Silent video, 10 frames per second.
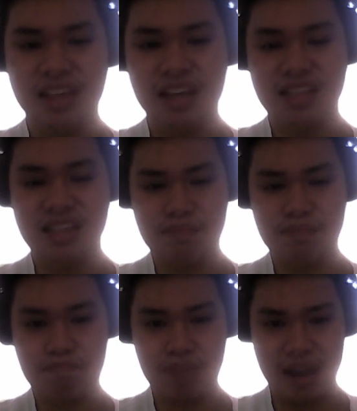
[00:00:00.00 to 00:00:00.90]
It is a
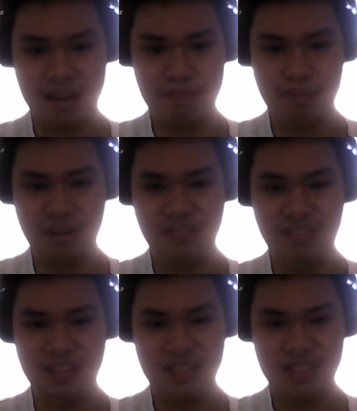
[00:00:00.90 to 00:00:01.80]
backup port
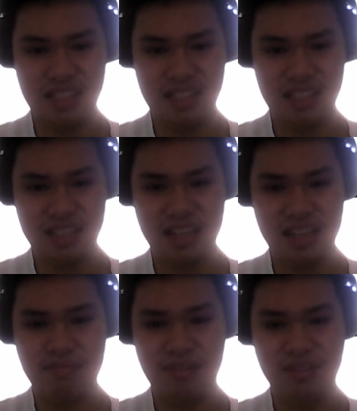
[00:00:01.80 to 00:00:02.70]
for its
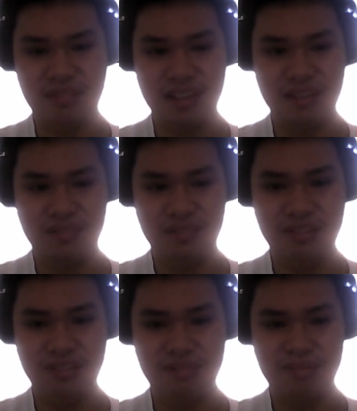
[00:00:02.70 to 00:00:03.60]
designated port when the
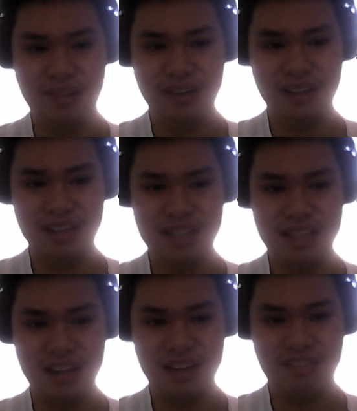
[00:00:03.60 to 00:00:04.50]
root port is
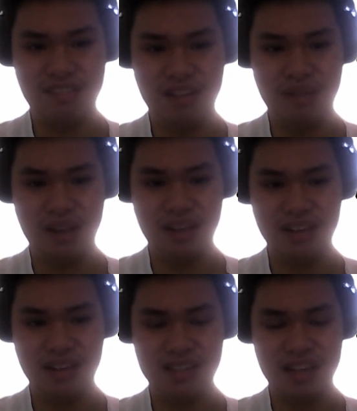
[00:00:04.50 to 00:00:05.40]
not available on the
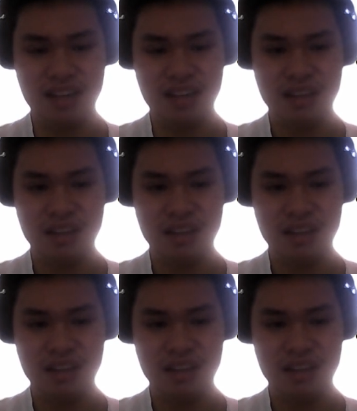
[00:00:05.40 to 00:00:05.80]
other side.